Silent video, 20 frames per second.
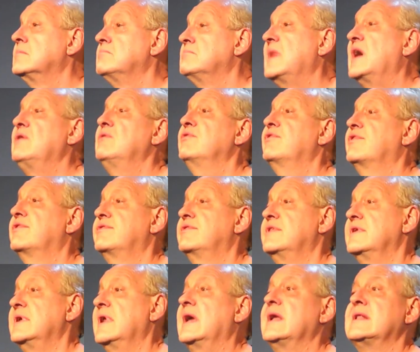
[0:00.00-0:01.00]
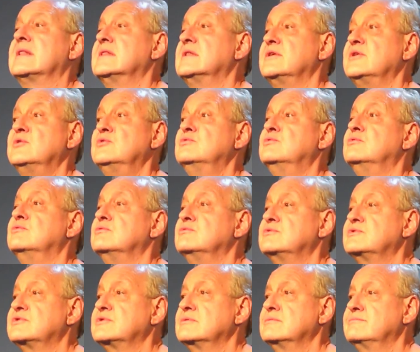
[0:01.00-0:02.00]
mouth the nightly
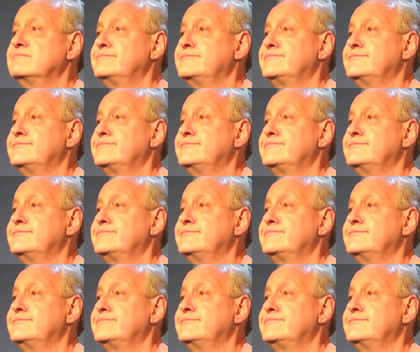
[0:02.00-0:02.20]
news.